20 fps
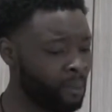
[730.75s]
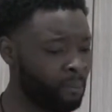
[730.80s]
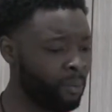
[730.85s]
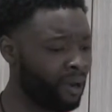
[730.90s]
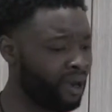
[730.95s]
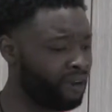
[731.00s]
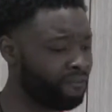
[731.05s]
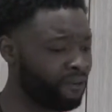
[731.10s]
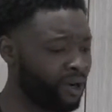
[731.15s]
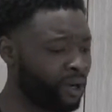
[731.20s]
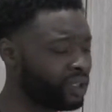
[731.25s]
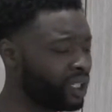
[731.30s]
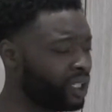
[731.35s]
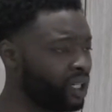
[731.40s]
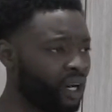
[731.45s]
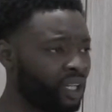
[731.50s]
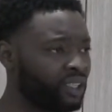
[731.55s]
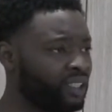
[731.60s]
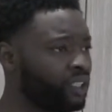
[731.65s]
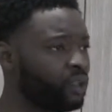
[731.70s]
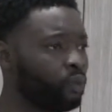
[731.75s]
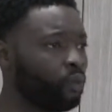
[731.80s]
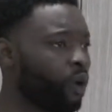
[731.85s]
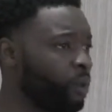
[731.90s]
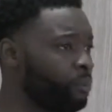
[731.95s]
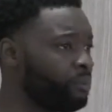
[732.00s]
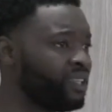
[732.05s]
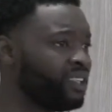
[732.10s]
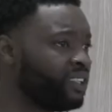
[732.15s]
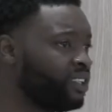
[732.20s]
But I felt that God didn't
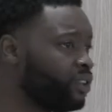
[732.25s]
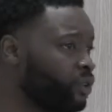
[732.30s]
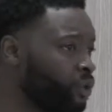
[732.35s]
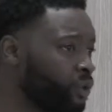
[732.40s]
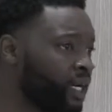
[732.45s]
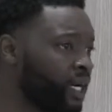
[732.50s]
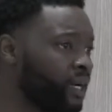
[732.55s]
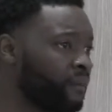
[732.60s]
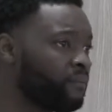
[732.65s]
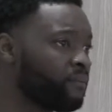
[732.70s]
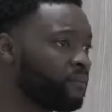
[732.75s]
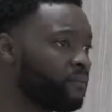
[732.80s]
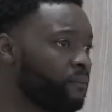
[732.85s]
want me to do that,